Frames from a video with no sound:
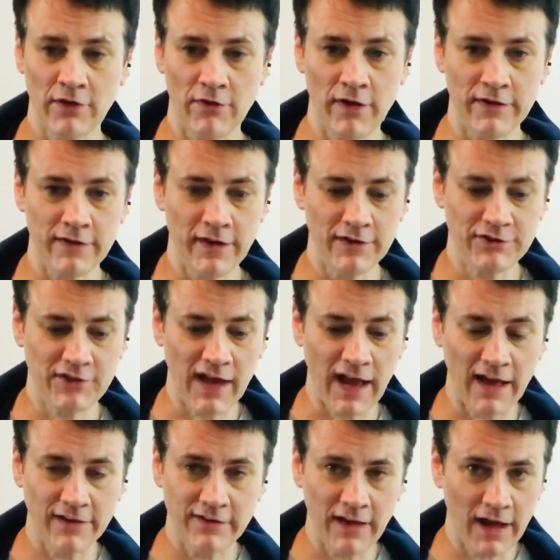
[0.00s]
the
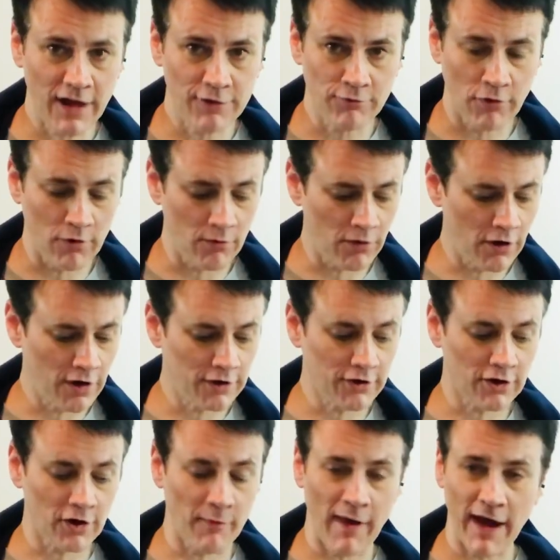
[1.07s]
jazz lines won't work,
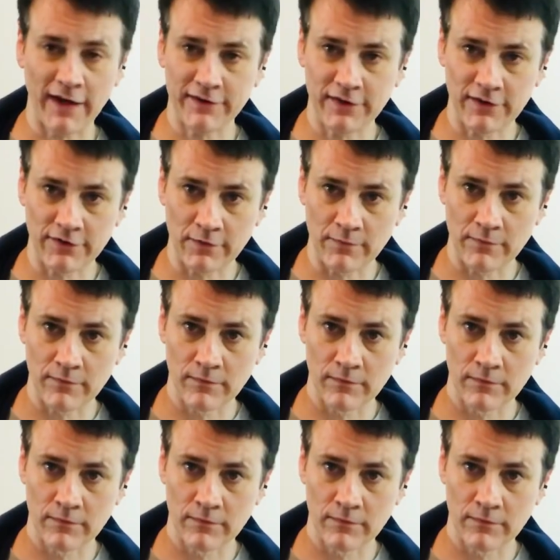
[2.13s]
chromaticism.